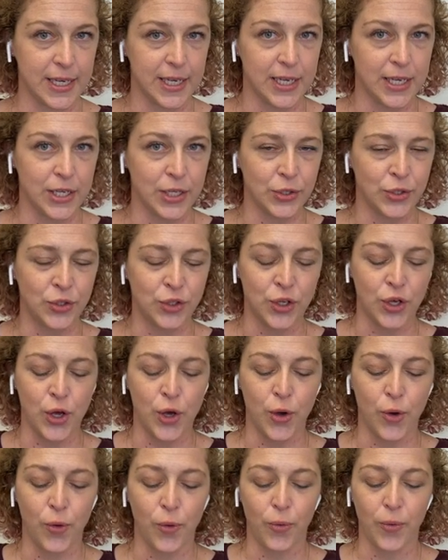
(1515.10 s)

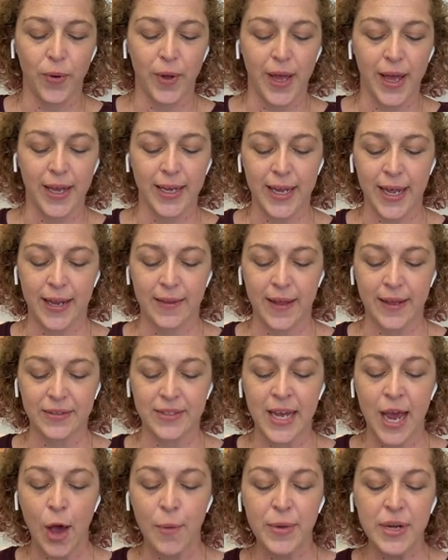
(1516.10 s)
So again, that's
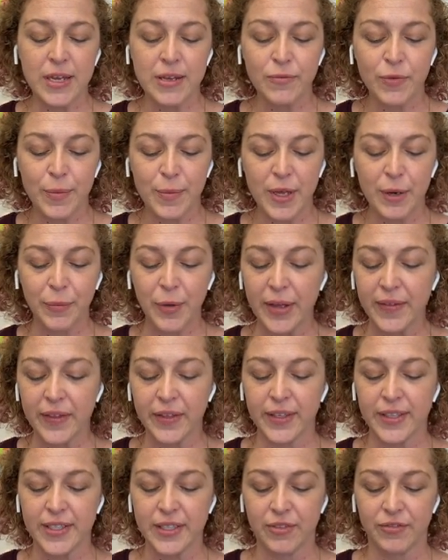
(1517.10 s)
how many women made the
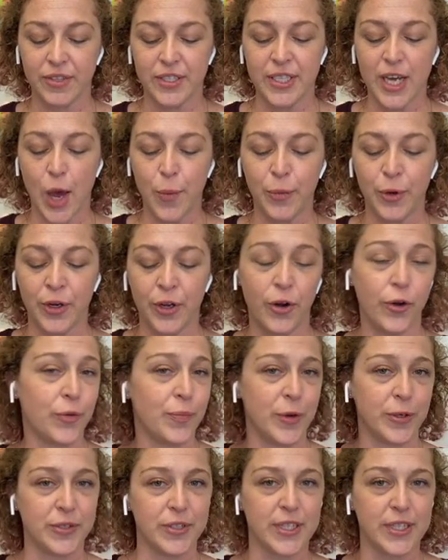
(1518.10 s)
list of the top 100
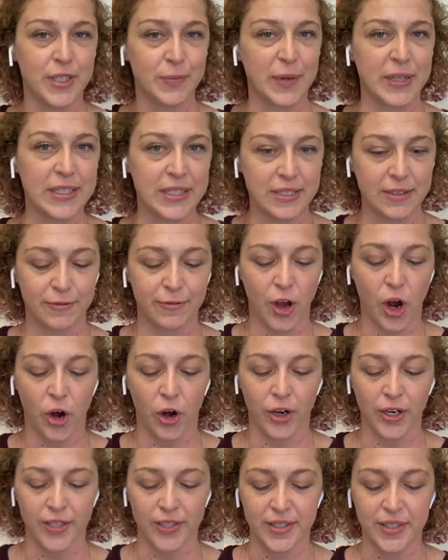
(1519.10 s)
most expensive
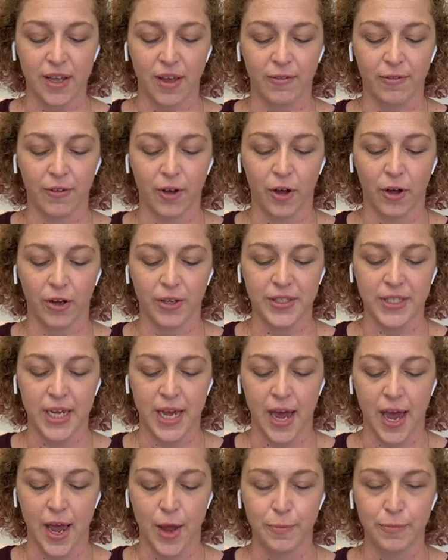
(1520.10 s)
artists of all
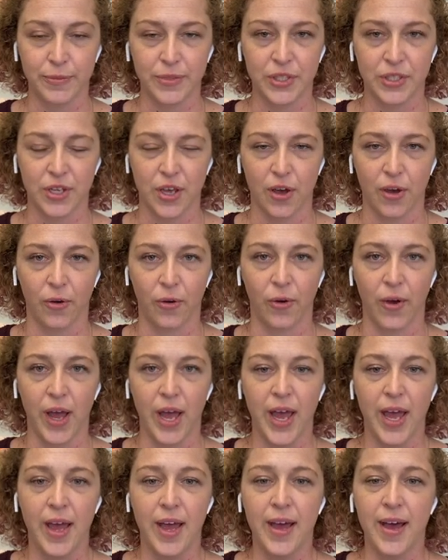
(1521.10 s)
time. So
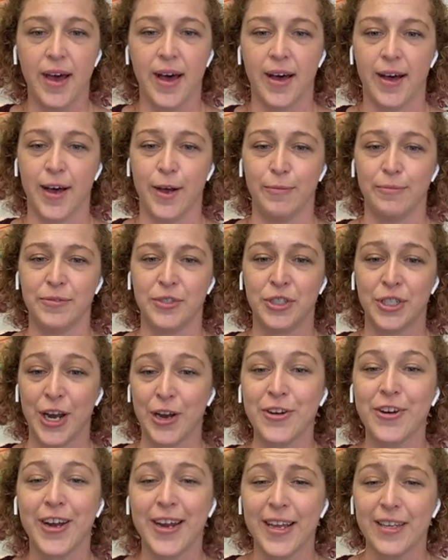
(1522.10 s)
share
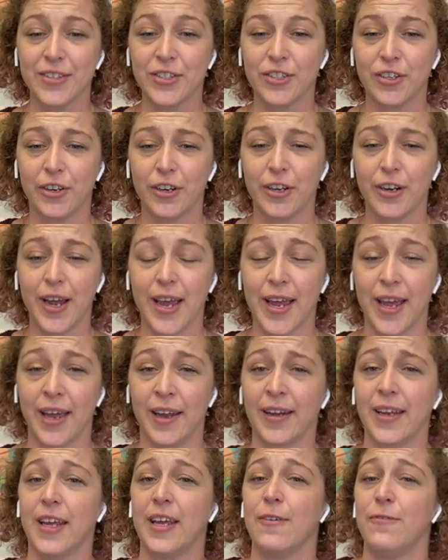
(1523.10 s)
your answer,
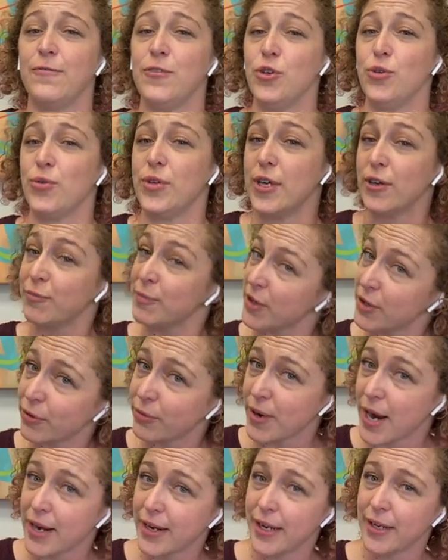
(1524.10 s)
and if you give me the
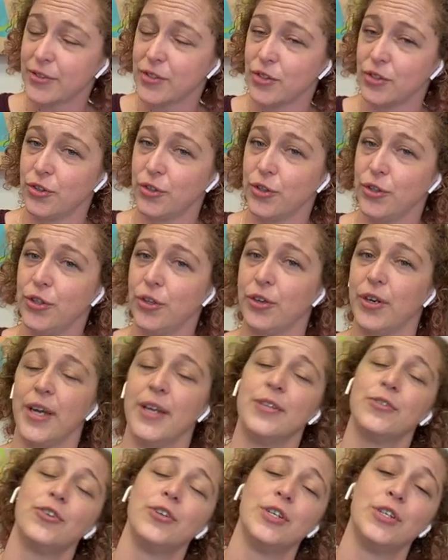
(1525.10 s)
right answer, you're
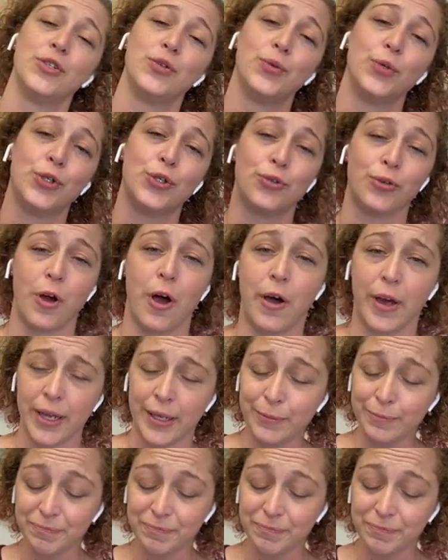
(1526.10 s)
entered into a drawing.